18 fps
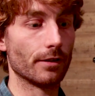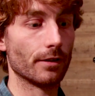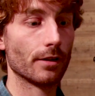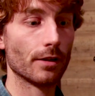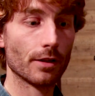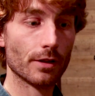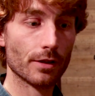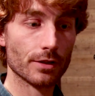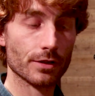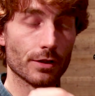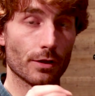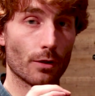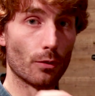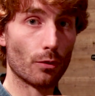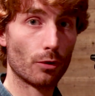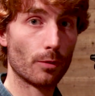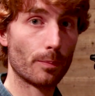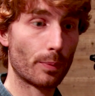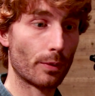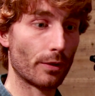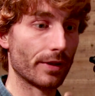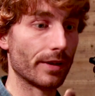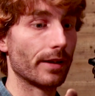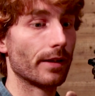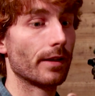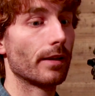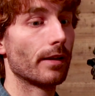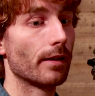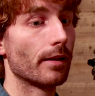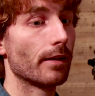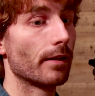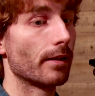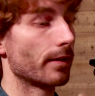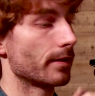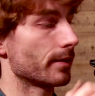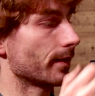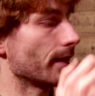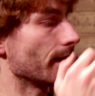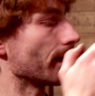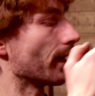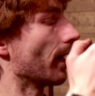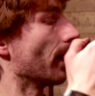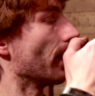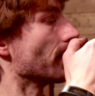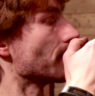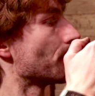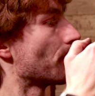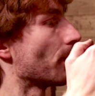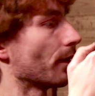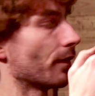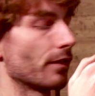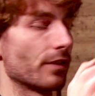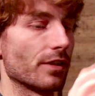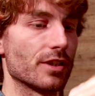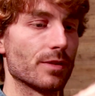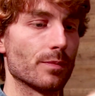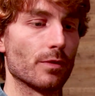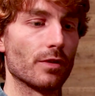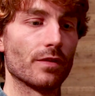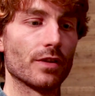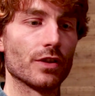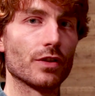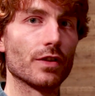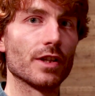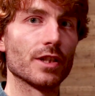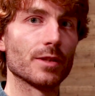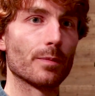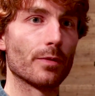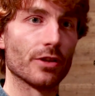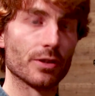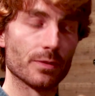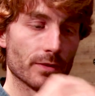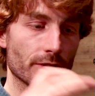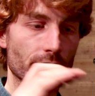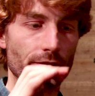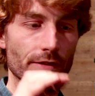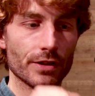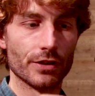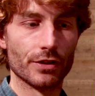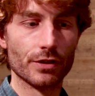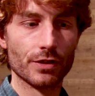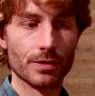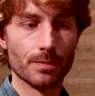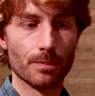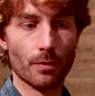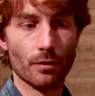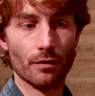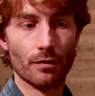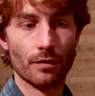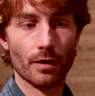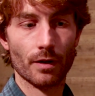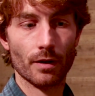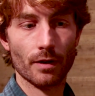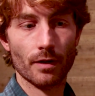So the whole point is to get that as perfectly smooth and straight as possible to reduce both